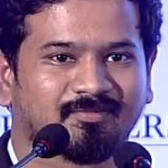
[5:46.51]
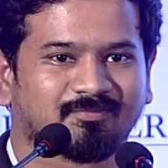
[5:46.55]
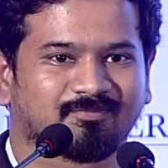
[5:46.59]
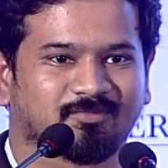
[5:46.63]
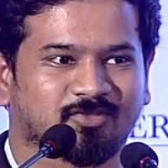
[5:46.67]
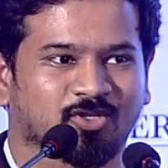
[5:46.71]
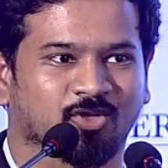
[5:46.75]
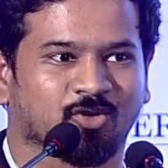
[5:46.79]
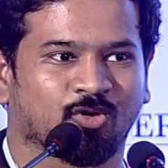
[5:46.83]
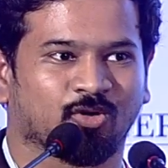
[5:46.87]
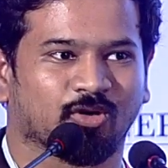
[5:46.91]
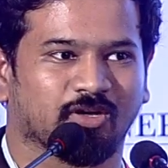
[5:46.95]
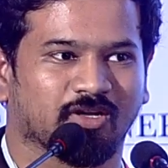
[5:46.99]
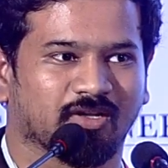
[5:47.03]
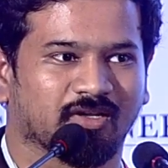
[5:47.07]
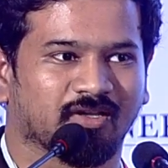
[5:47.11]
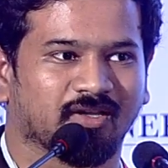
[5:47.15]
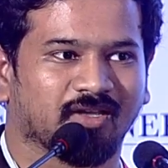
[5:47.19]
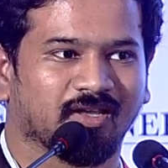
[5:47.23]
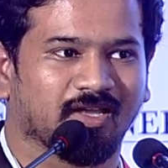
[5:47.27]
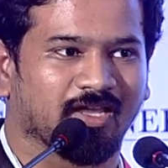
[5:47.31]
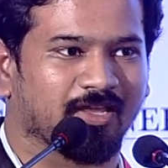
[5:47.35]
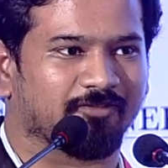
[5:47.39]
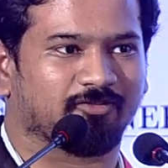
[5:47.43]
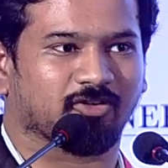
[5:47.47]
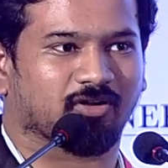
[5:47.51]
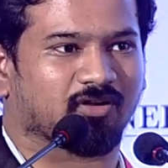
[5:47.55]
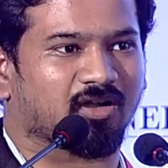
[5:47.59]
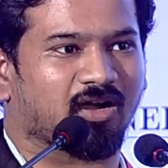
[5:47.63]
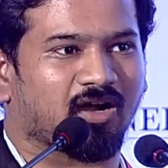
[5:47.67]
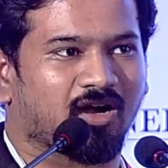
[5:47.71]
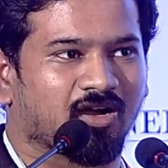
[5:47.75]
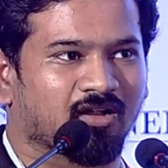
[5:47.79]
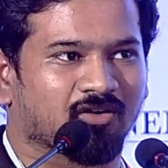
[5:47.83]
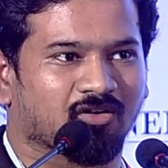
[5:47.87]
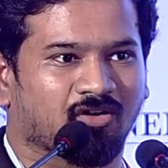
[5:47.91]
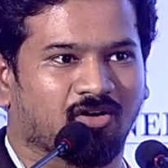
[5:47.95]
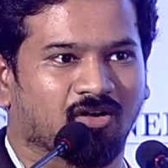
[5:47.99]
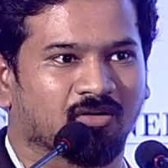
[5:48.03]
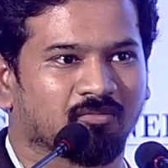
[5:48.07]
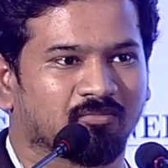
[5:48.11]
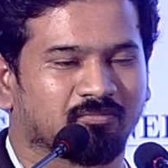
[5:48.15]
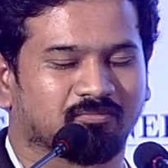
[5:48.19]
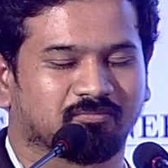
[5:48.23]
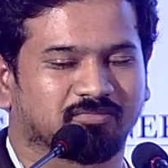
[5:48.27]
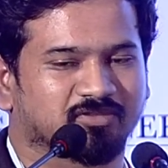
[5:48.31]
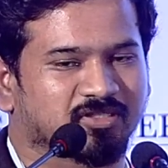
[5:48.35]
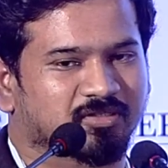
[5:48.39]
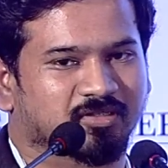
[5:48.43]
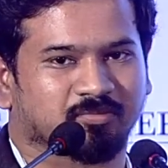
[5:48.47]
So if your car
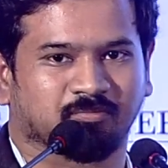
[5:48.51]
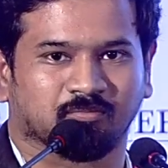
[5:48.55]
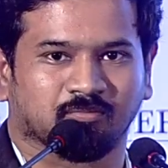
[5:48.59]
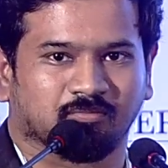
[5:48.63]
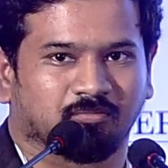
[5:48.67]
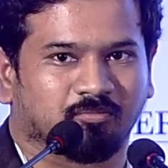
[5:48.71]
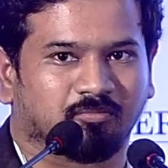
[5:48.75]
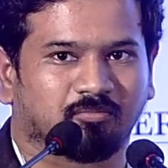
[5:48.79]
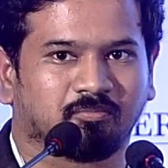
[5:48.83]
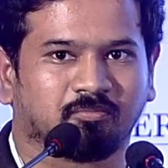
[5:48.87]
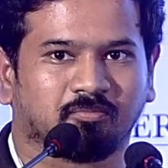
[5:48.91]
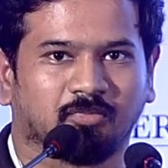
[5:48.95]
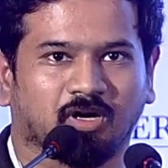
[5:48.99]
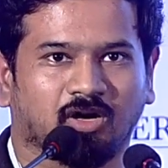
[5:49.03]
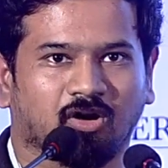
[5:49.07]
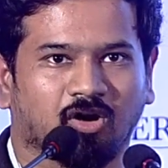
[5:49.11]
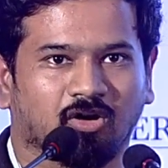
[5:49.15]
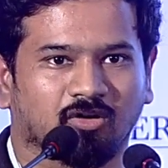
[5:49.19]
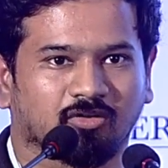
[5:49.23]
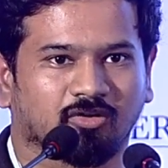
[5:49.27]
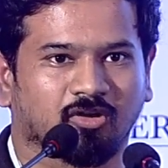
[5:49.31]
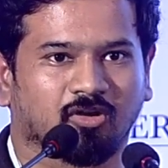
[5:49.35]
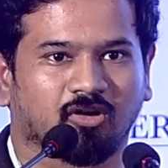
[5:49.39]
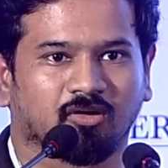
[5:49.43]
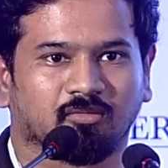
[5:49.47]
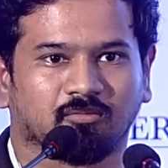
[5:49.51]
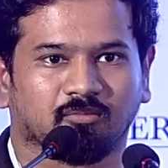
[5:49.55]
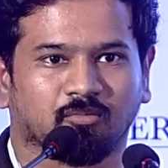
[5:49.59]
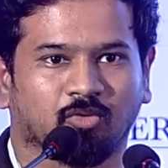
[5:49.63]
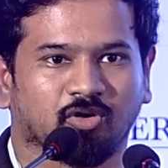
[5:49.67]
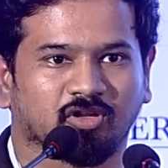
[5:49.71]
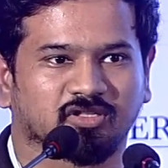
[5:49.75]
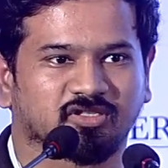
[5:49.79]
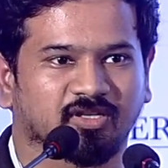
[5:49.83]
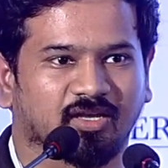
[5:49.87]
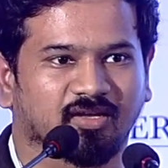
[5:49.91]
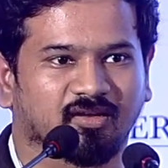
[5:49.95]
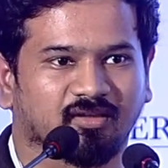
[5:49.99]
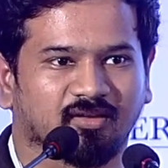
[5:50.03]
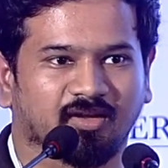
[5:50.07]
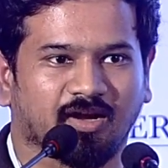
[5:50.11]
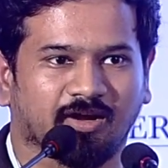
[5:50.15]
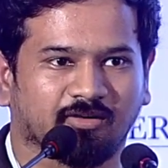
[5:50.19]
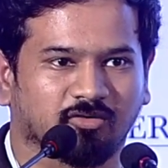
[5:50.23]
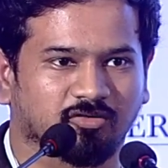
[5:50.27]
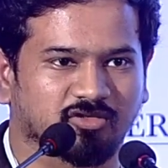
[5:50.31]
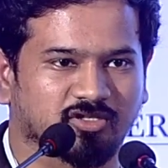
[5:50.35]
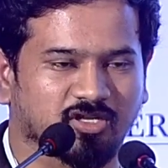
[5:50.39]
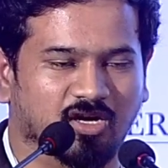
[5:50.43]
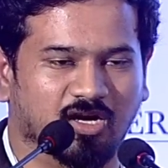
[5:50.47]
or your motorcycle had
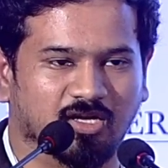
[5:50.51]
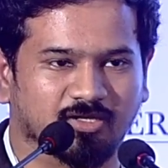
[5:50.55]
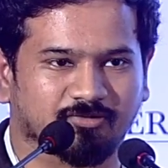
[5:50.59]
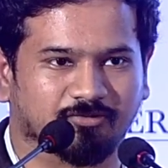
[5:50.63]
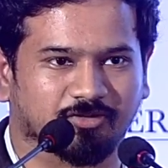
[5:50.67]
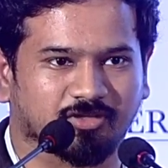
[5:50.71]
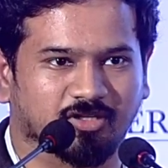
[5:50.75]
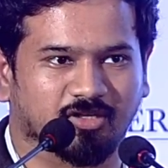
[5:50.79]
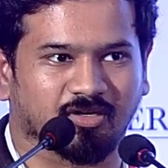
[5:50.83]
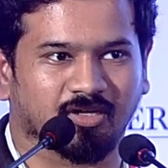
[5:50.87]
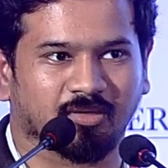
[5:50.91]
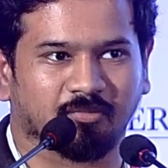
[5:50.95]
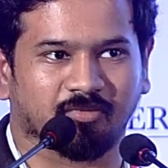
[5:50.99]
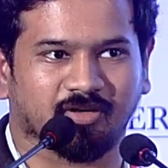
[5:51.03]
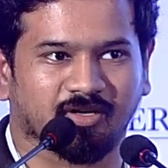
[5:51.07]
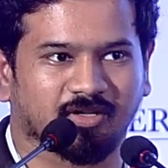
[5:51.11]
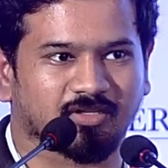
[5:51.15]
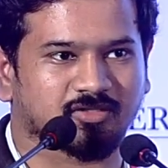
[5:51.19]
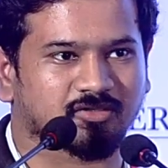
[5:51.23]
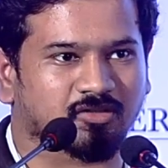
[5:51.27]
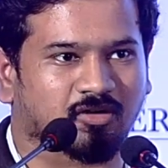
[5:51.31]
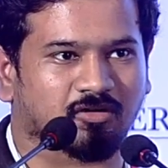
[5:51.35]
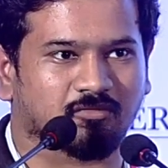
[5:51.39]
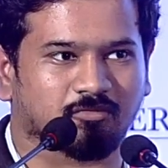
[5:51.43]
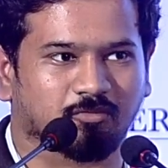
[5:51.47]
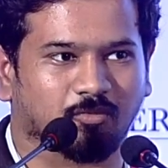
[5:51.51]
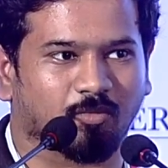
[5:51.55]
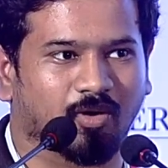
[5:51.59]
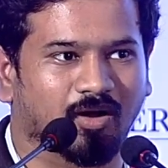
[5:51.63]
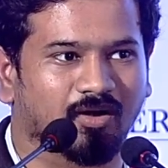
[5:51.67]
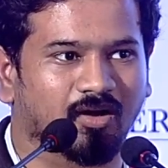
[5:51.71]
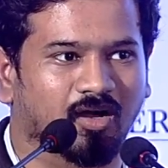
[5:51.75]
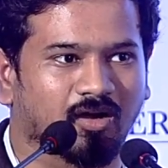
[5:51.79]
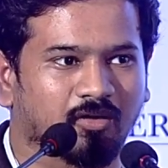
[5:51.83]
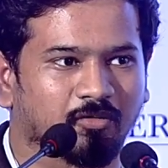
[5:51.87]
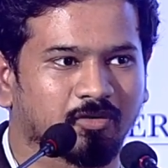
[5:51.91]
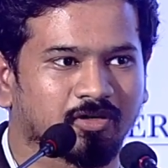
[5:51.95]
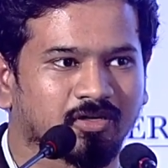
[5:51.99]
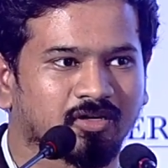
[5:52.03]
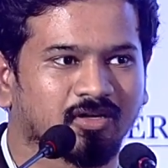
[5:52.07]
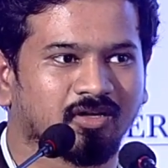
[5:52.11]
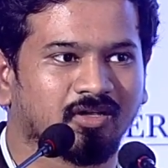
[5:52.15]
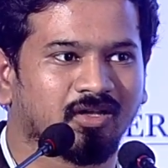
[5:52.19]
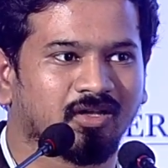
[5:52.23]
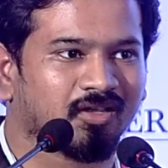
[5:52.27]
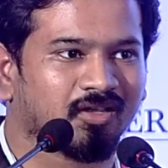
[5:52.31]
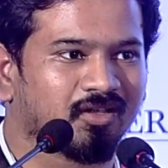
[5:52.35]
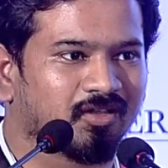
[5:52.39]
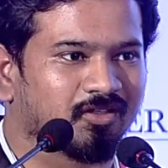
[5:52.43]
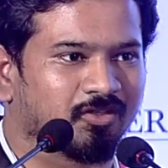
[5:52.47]
to charge for 30 minutes or 1 hour,
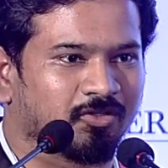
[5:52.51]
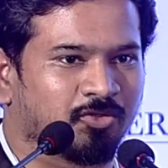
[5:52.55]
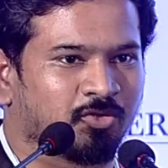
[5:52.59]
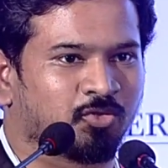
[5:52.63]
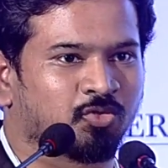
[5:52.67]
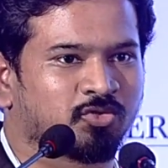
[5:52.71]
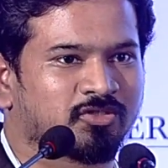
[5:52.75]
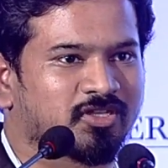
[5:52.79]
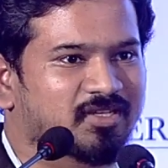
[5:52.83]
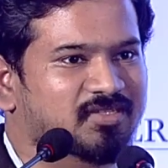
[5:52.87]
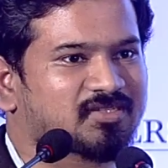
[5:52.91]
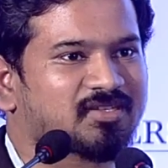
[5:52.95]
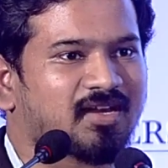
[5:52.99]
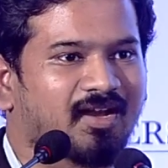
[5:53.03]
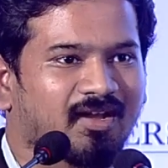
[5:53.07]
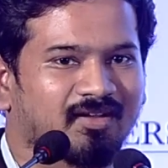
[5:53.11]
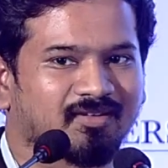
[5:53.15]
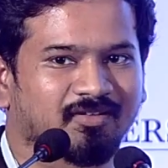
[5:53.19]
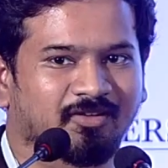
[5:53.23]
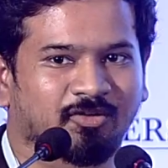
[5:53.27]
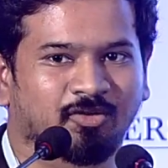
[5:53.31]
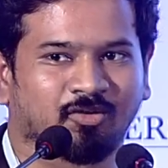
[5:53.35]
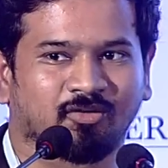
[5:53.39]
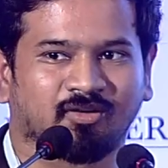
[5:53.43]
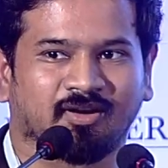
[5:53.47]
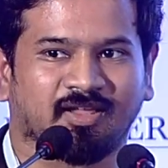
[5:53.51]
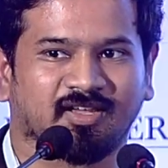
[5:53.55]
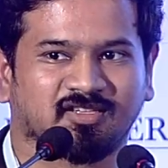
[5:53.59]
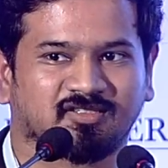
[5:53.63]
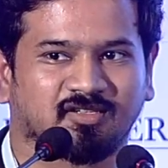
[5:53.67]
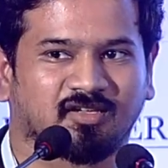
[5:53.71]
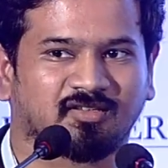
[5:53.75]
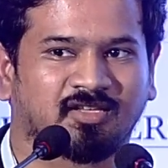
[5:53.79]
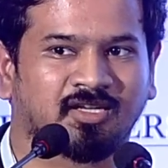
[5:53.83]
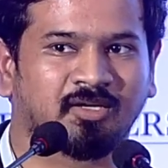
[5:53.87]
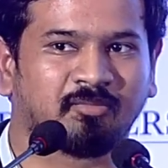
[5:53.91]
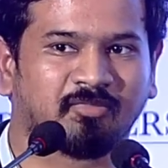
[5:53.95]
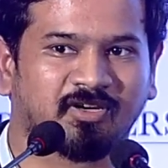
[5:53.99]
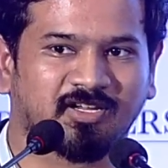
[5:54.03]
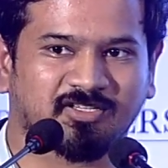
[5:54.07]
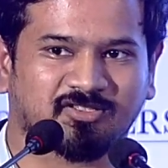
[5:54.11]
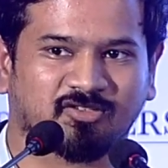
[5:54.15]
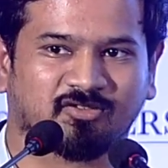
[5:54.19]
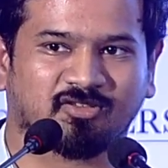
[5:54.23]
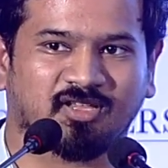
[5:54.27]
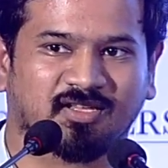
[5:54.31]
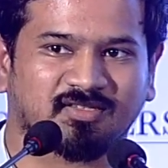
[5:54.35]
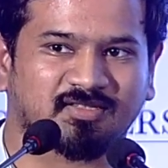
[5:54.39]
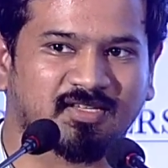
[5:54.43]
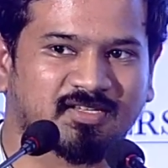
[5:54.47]
you just add an extra 3 minutes to
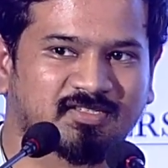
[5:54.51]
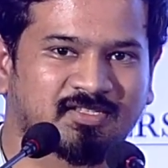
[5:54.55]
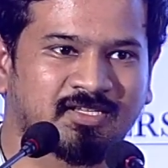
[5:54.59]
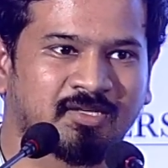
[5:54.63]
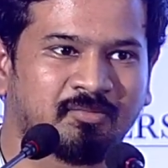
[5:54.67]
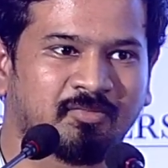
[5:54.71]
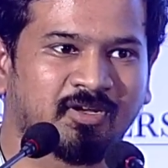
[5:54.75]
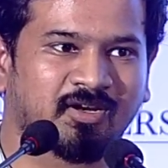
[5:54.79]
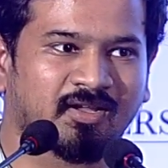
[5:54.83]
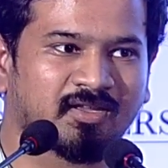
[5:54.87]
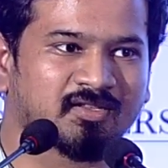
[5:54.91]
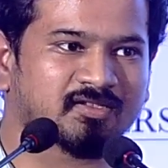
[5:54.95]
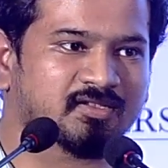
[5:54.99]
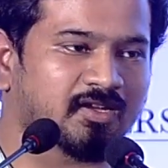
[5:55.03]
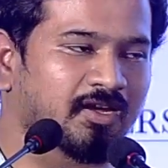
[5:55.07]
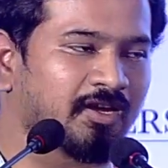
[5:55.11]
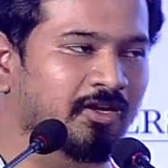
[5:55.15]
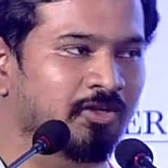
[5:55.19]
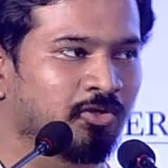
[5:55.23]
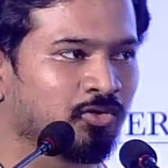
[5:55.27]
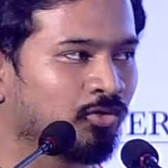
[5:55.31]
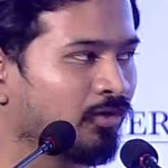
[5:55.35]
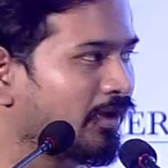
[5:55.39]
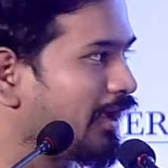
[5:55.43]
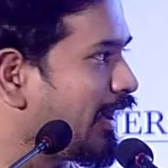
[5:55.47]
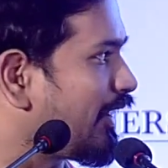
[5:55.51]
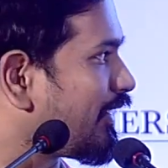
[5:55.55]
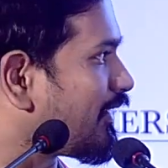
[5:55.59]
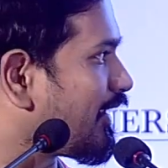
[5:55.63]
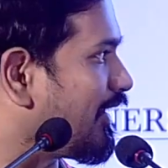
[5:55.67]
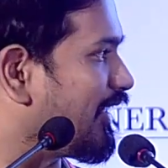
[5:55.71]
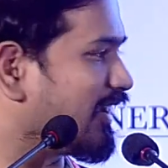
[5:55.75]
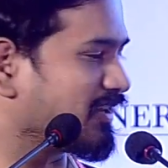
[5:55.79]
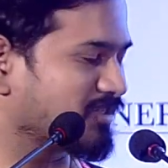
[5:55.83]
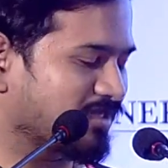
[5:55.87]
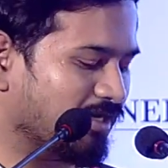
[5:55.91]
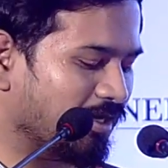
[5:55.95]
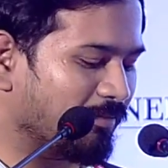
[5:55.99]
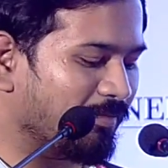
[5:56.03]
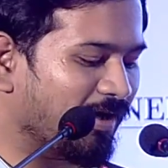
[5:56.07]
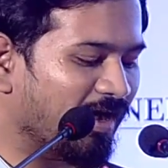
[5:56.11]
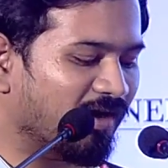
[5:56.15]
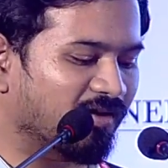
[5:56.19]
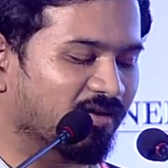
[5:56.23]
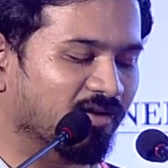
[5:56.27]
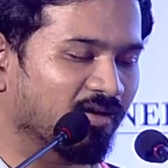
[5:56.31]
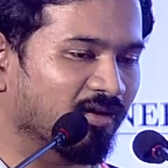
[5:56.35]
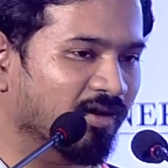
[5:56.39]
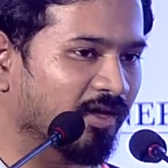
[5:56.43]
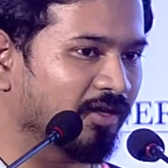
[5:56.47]
that 60 minutes, and you get an extra
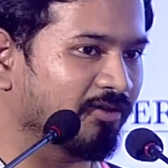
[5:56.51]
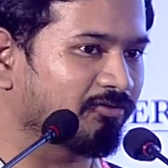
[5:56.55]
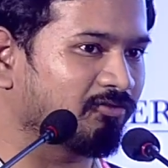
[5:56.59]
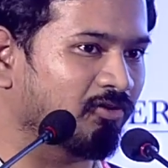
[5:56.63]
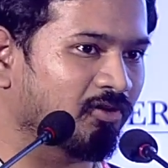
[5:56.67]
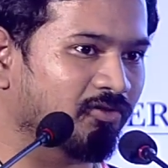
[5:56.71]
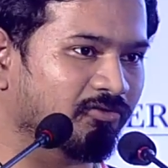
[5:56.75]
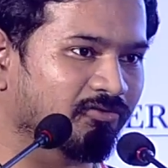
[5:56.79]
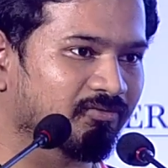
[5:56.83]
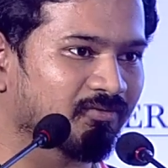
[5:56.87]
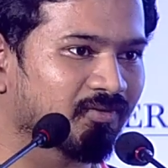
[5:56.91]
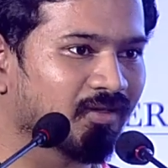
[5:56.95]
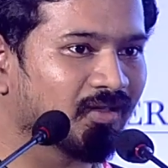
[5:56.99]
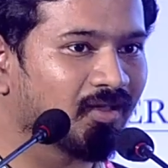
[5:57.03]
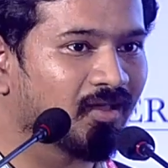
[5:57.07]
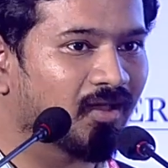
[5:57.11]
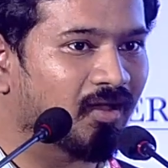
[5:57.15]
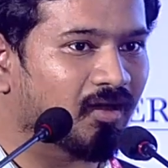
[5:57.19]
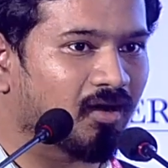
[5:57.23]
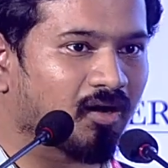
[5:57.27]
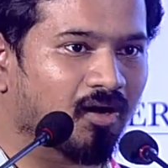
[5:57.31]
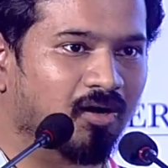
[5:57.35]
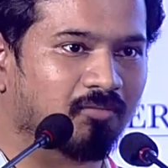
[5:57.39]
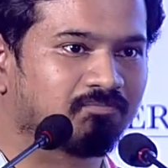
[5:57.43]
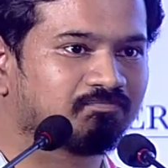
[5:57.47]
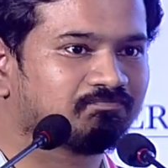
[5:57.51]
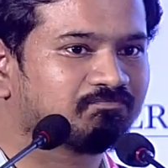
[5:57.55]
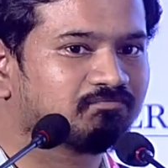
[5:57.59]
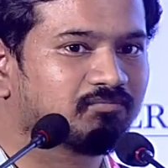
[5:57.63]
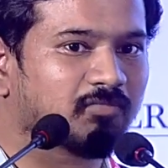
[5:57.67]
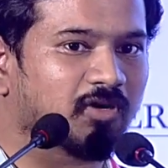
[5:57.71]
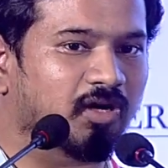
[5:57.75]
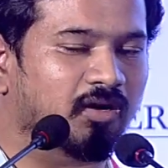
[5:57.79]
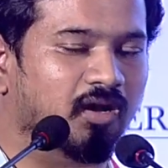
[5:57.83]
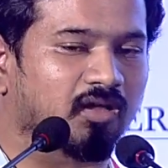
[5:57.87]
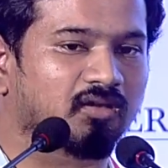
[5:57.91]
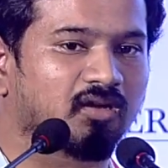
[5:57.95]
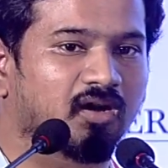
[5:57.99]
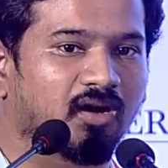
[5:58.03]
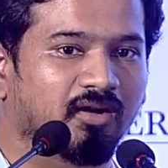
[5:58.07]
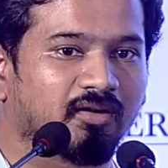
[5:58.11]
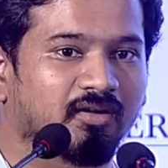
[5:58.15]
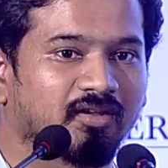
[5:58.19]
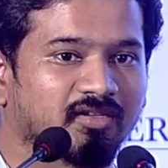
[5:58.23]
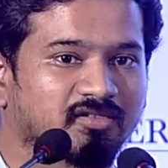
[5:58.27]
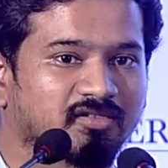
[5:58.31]
battery life of another 100